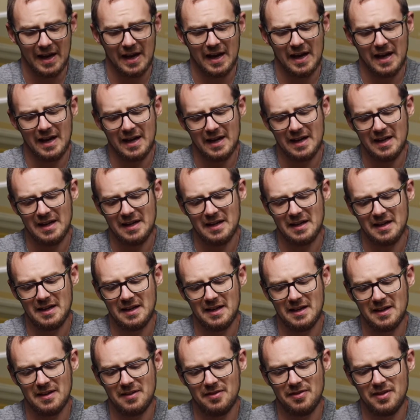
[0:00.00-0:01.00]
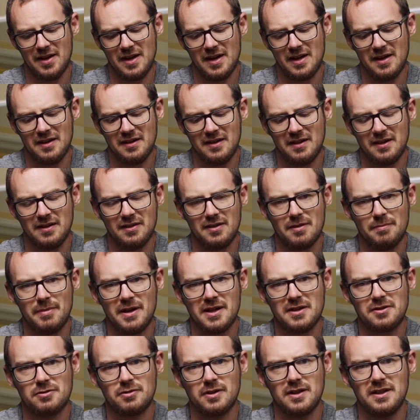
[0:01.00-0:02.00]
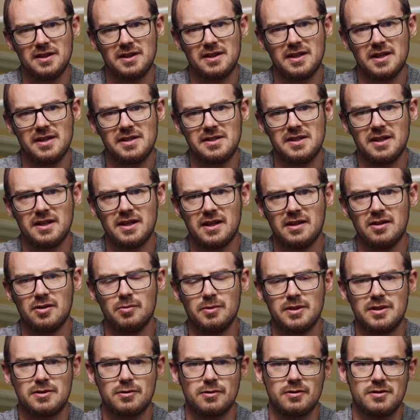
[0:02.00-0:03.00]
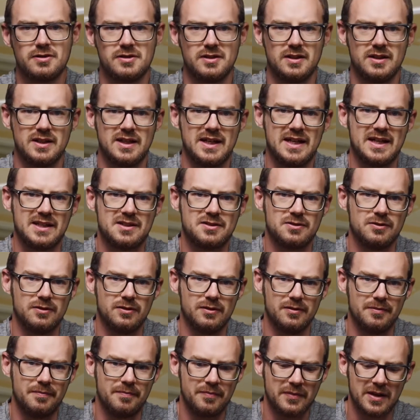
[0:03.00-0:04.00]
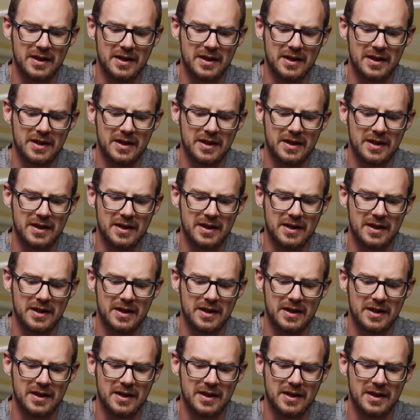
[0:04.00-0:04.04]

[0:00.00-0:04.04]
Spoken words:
then the battery indicator cannot be trusted at all.